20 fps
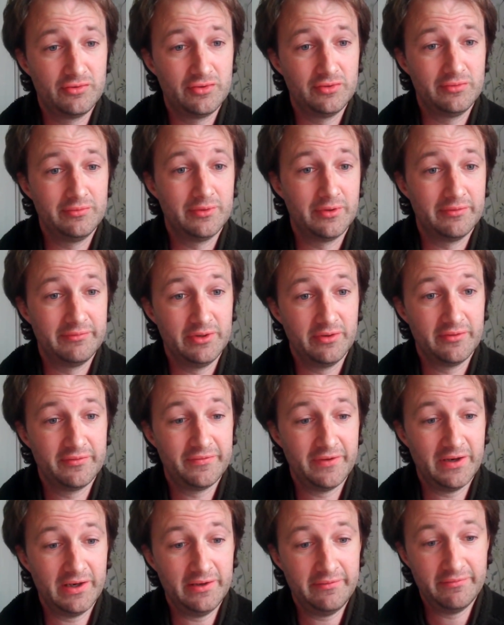Two of your
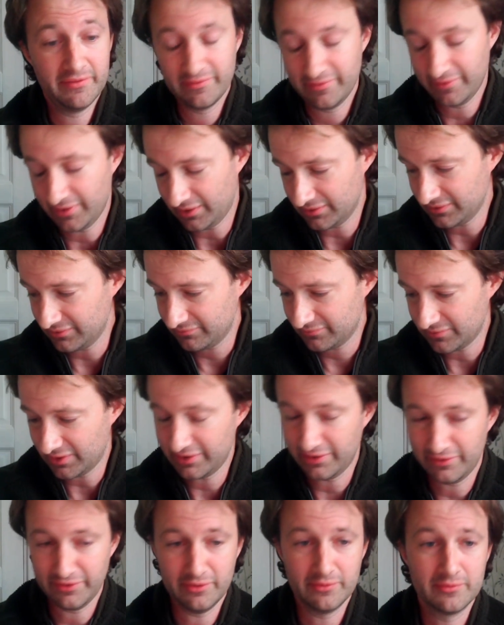five, I, I
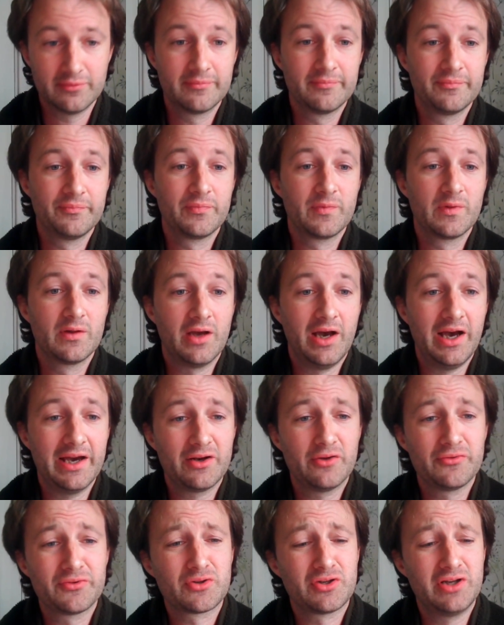don't know. I
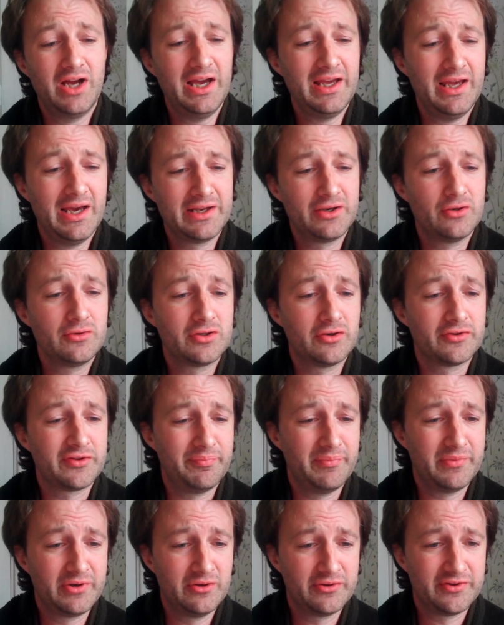don't I, I don't
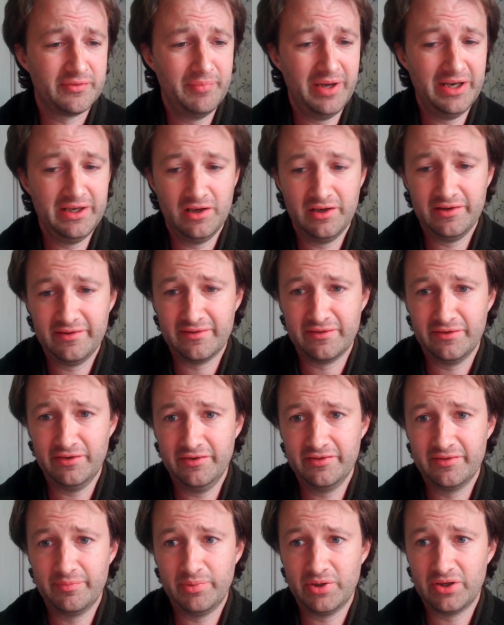got got many
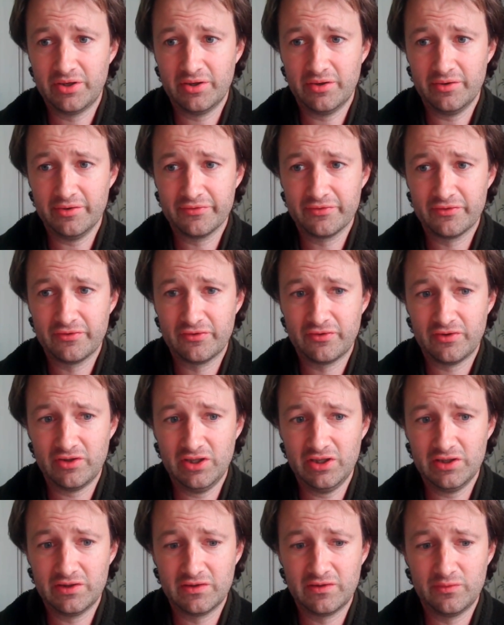listeners because
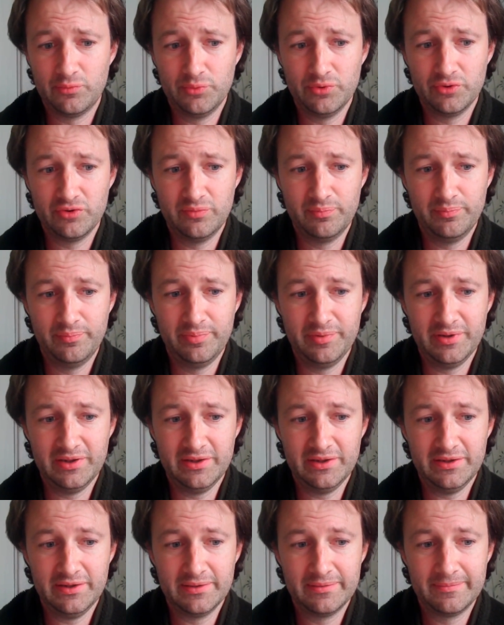it would
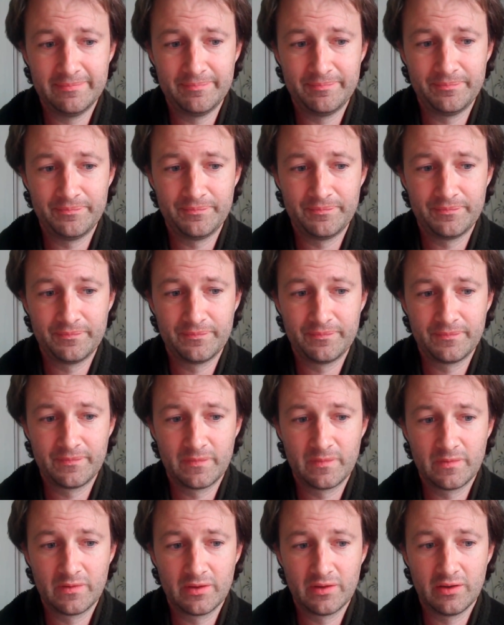be
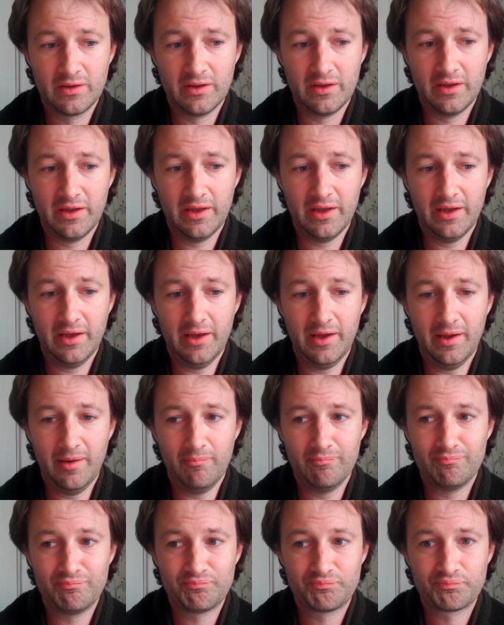
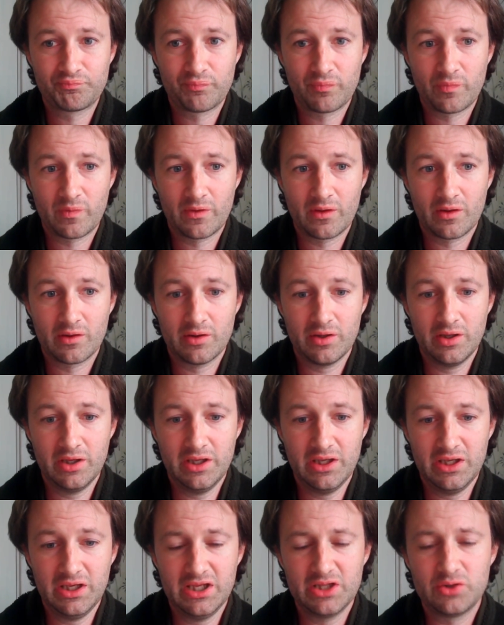um,
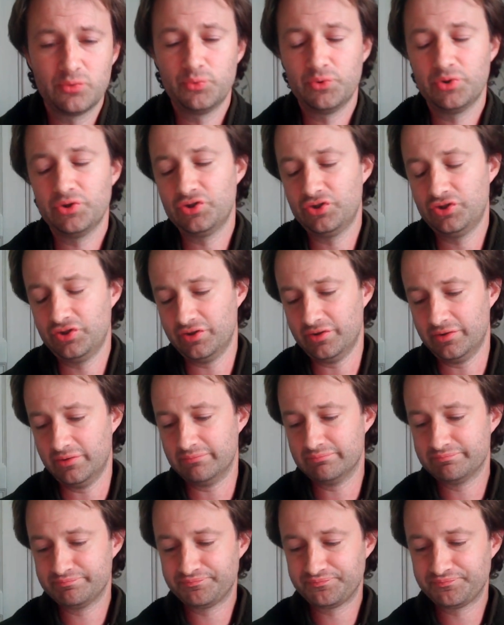it would uh,